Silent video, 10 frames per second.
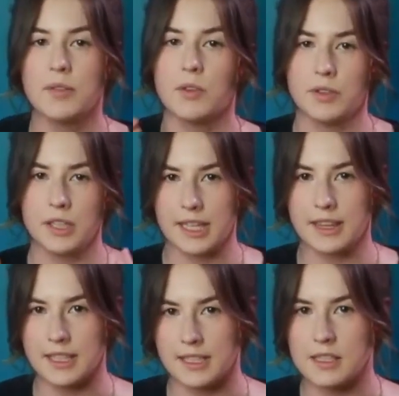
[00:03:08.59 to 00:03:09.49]
If you feel
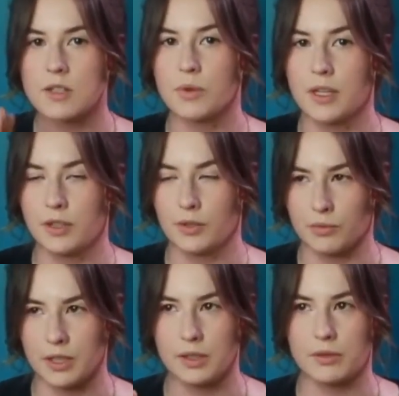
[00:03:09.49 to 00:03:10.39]
like this is where you're
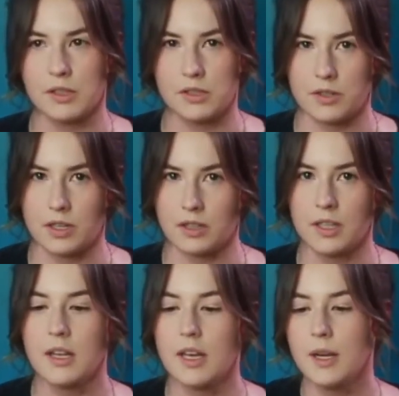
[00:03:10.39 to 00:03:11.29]
really, really
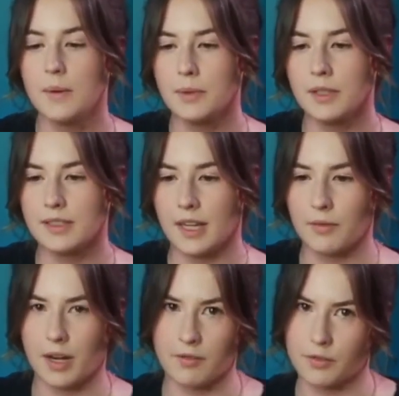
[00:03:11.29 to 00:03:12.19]
struggling, put
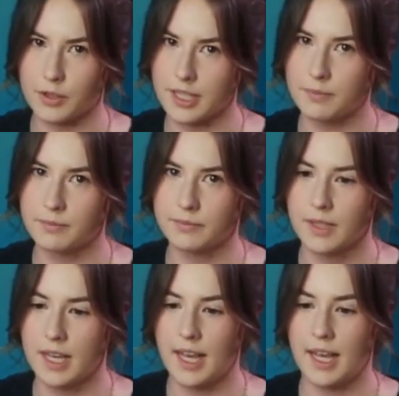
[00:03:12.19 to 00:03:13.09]
aside writing for a time
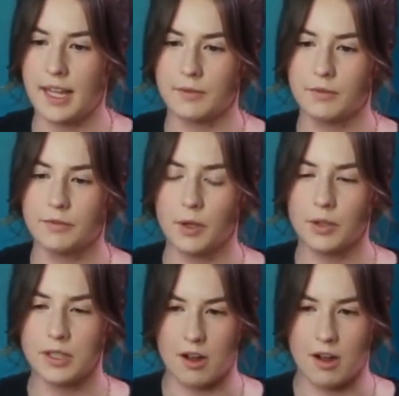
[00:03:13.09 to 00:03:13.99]
and
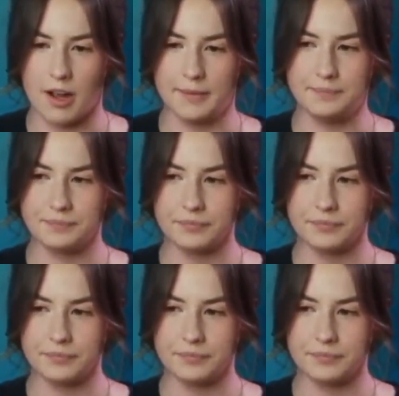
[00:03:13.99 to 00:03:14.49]
focus on